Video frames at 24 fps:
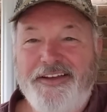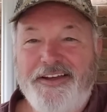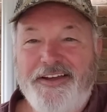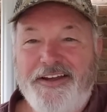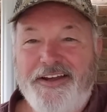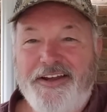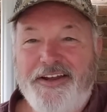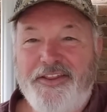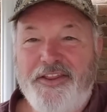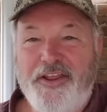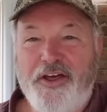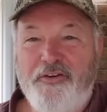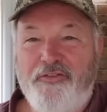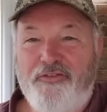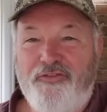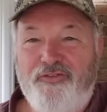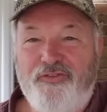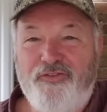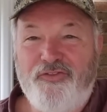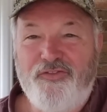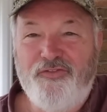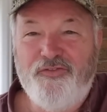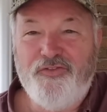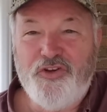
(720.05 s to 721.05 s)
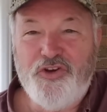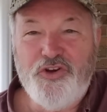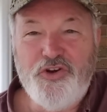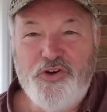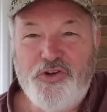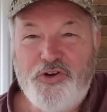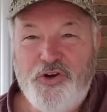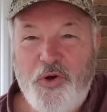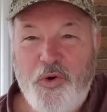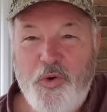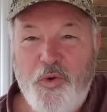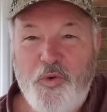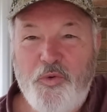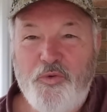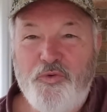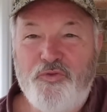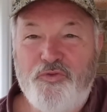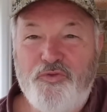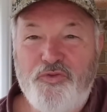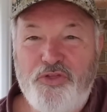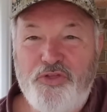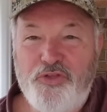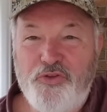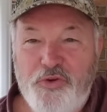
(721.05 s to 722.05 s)
The good old
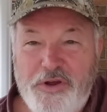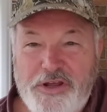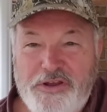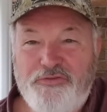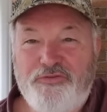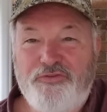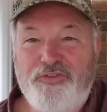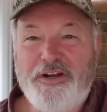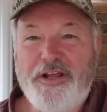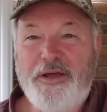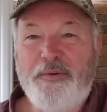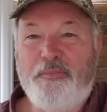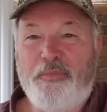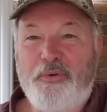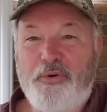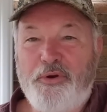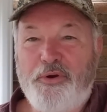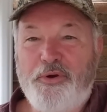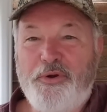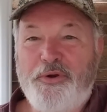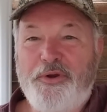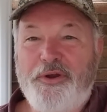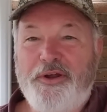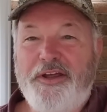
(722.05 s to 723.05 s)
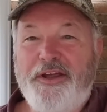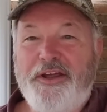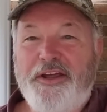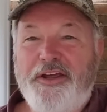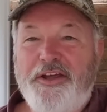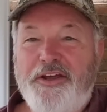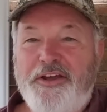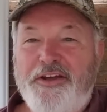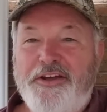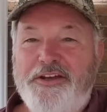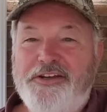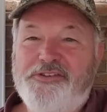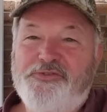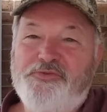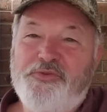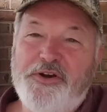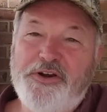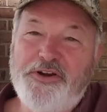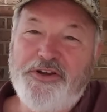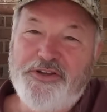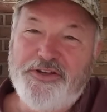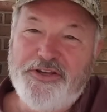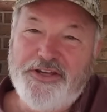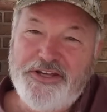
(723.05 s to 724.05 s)
3 flipper is where
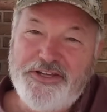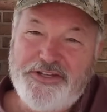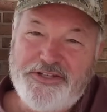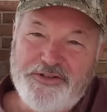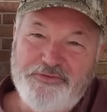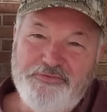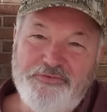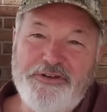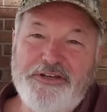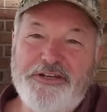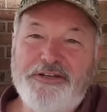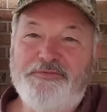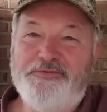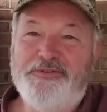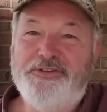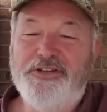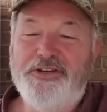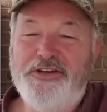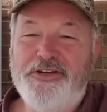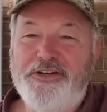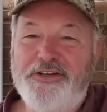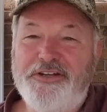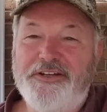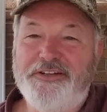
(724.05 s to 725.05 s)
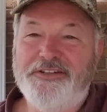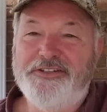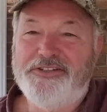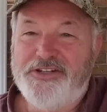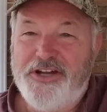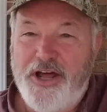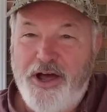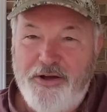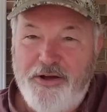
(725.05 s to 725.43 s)
you get your ribs done, sauce